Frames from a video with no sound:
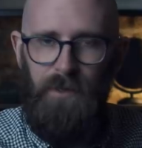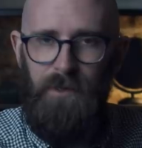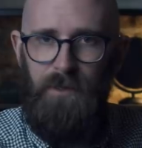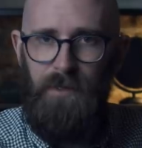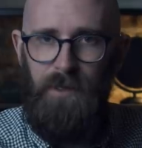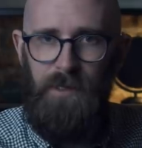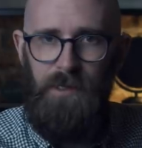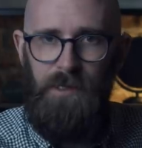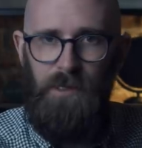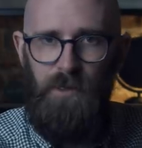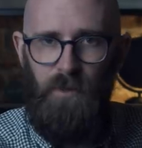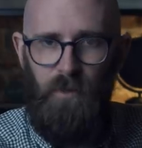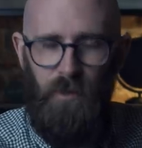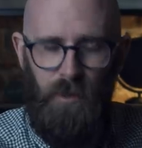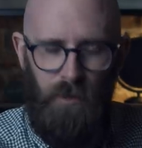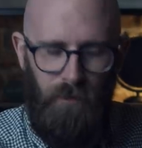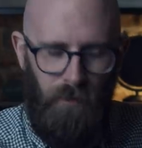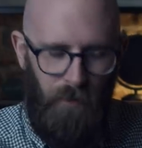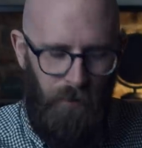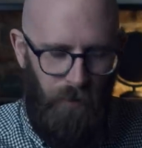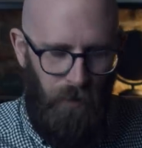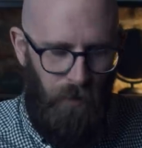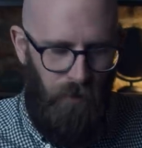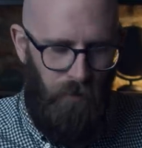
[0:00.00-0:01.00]
This would
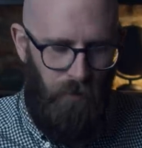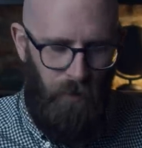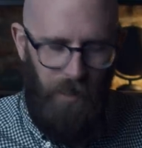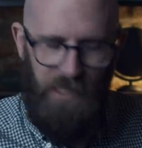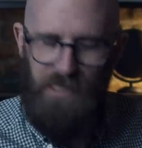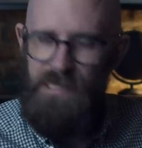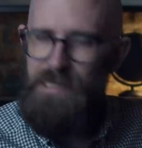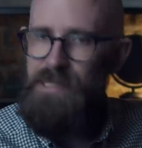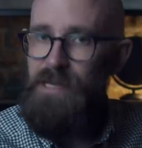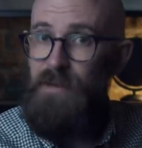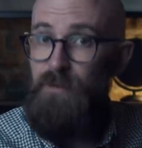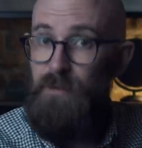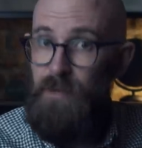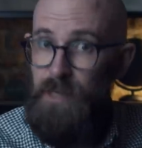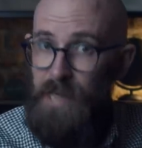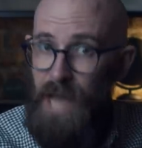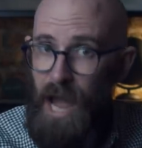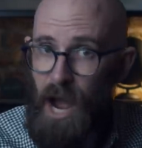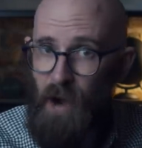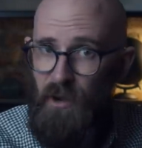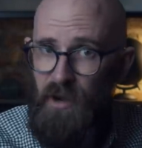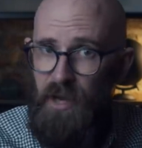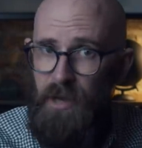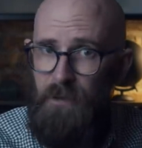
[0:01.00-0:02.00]
revolve once every
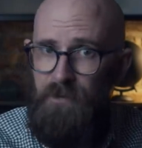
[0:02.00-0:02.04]
hour.